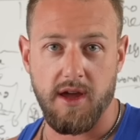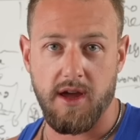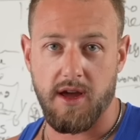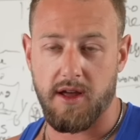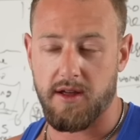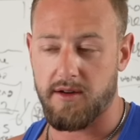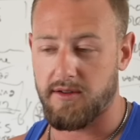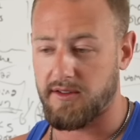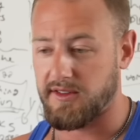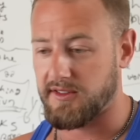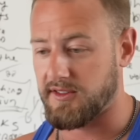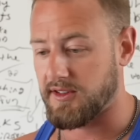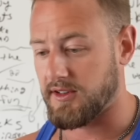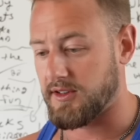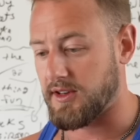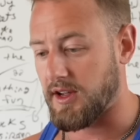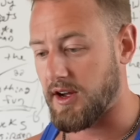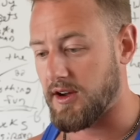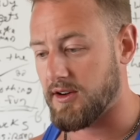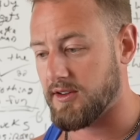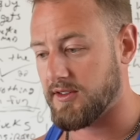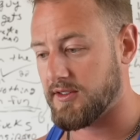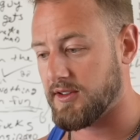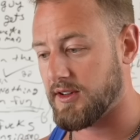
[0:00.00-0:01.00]
And we sit
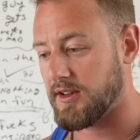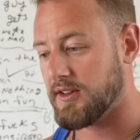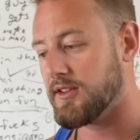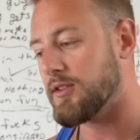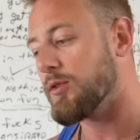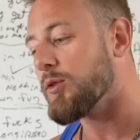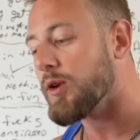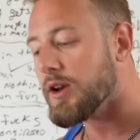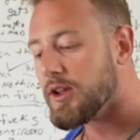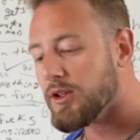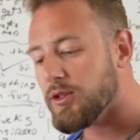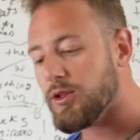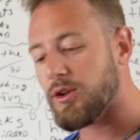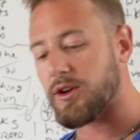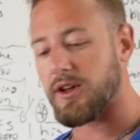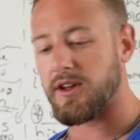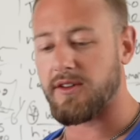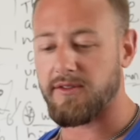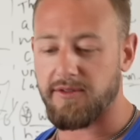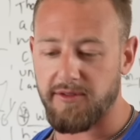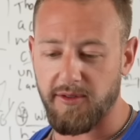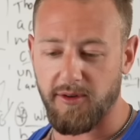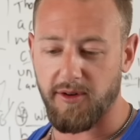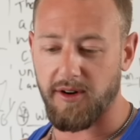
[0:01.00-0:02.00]
down, she's like, so what are you
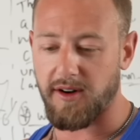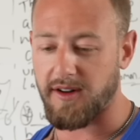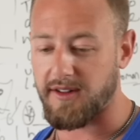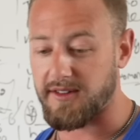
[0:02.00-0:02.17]
looking for?